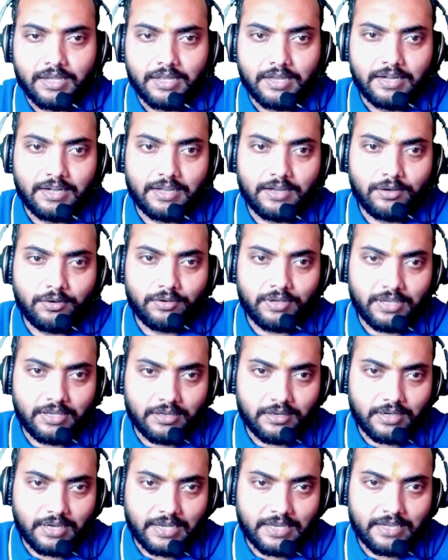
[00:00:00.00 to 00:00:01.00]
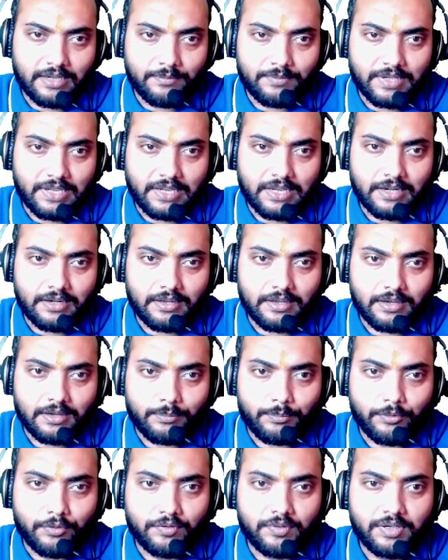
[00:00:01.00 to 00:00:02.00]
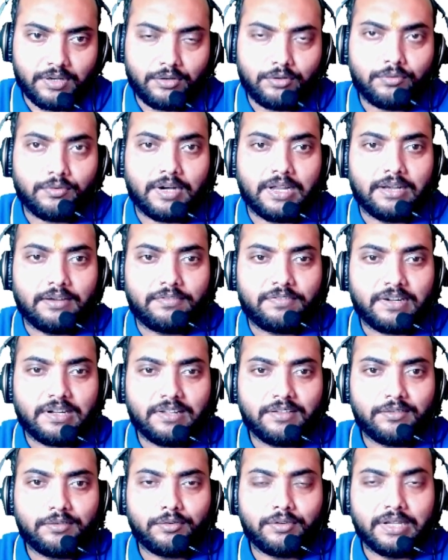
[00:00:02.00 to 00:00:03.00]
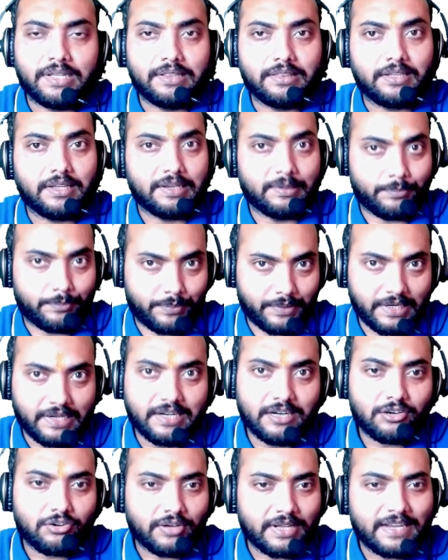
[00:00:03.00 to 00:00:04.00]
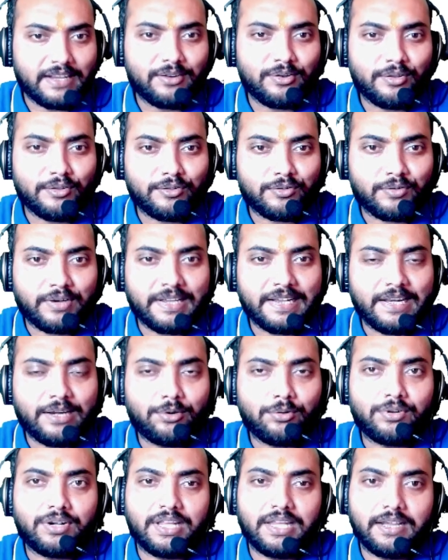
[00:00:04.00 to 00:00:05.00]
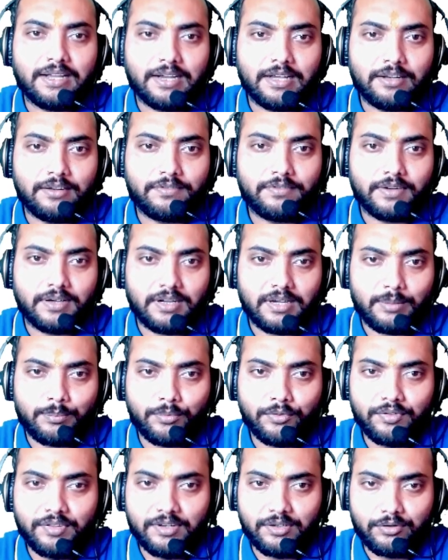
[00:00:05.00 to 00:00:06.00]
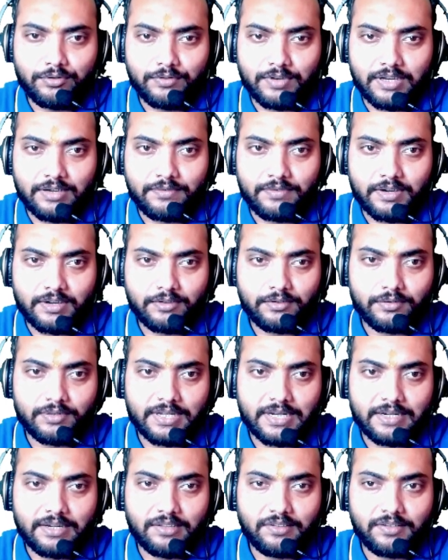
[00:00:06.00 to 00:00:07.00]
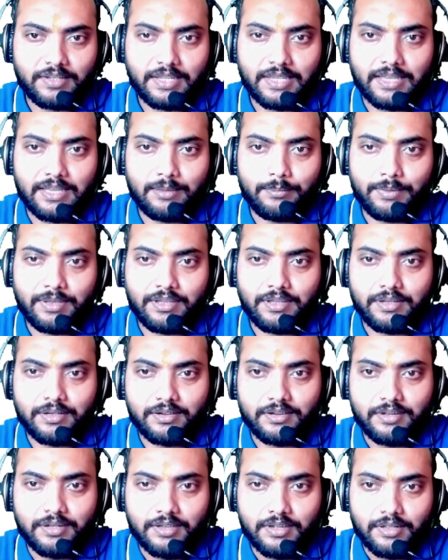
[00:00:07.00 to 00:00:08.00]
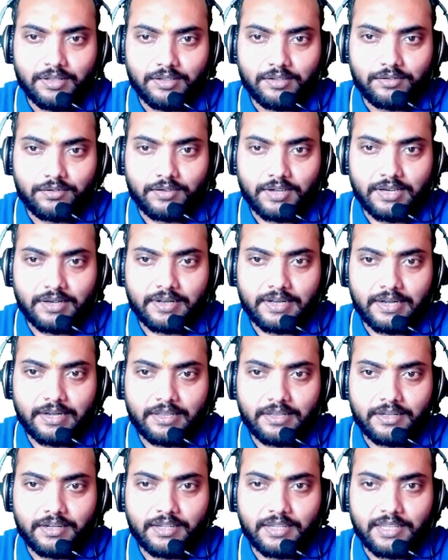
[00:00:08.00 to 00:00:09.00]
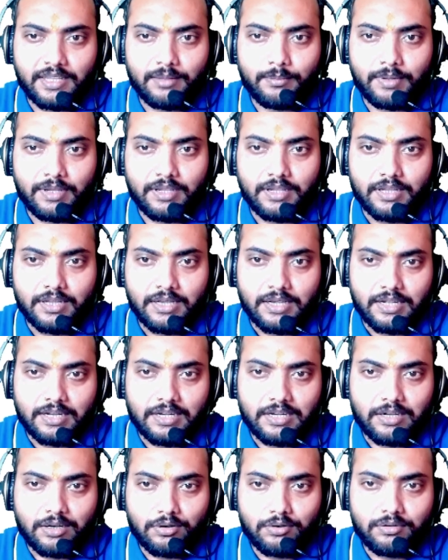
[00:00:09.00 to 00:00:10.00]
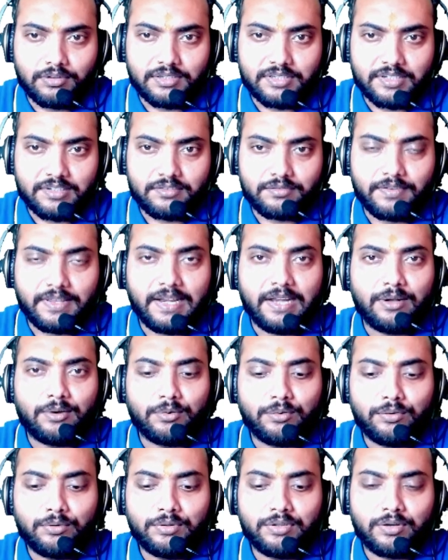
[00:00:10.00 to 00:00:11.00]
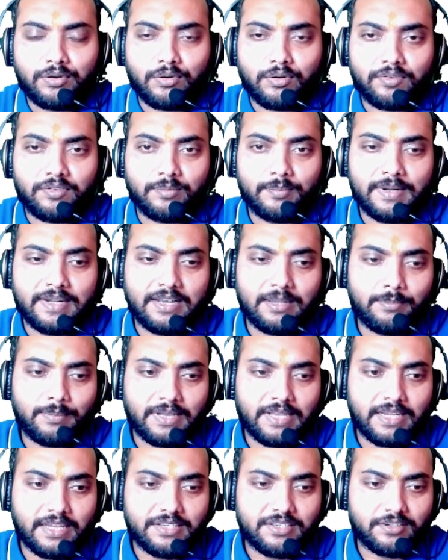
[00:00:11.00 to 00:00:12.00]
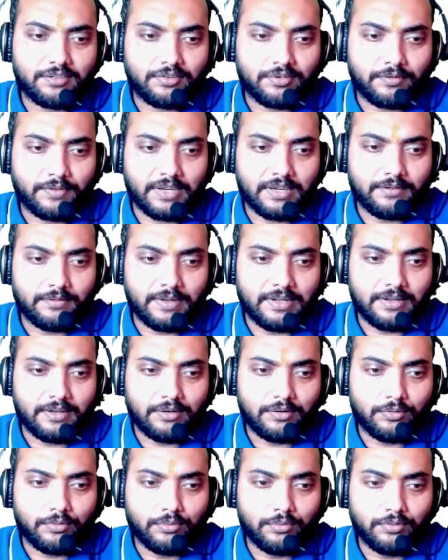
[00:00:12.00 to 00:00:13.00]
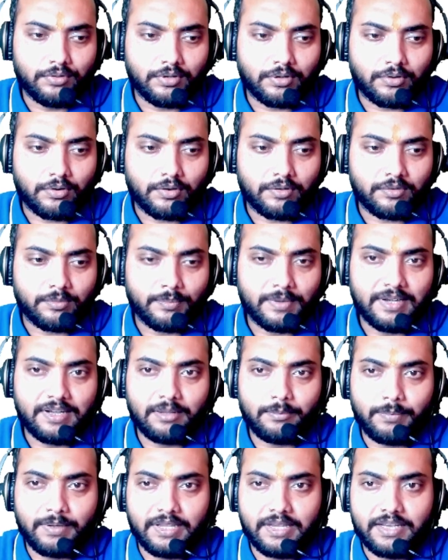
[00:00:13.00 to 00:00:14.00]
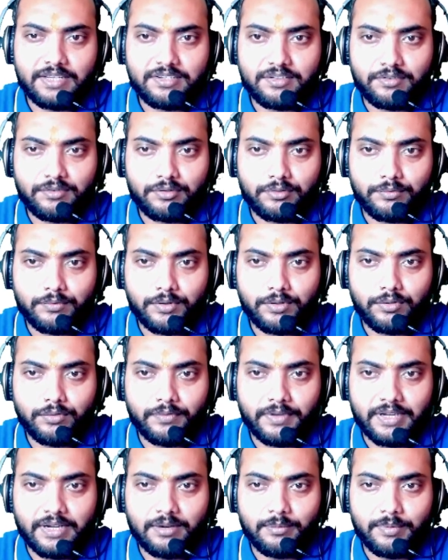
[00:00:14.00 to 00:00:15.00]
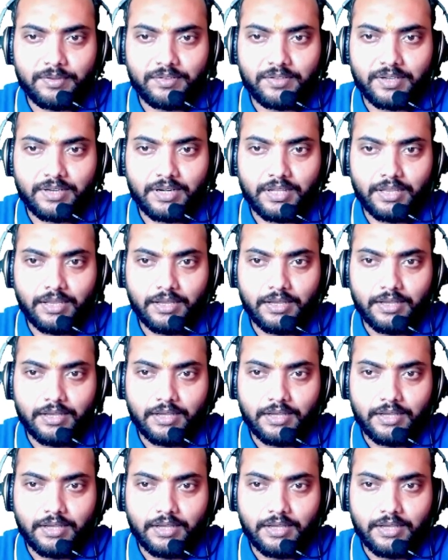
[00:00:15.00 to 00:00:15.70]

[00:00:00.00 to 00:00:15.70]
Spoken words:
Now here I have taken opposite to alpha. So in the bigger triangle also I need to take alpha, opposite to alpha. So that is AB here. So I'll write here AB. Now just we need to do the cross multiplication. So when we do the cross multiplication, so what do we get basically?